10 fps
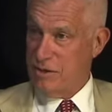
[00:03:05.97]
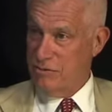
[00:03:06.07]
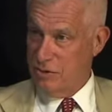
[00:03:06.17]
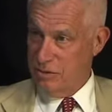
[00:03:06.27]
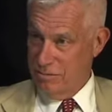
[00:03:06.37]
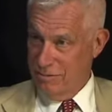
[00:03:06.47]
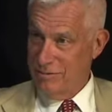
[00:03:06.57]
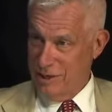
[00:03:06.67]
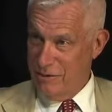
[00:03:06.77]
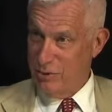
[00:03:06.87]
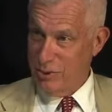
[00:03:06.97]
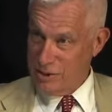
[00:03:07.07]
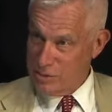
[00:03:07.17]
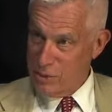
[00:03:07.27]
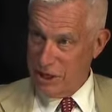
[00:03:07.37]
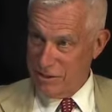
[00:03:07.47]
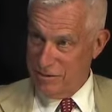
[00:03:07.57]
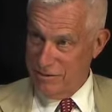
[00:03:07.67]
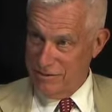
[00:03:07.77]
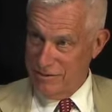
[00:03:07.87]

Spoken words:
of the level expected.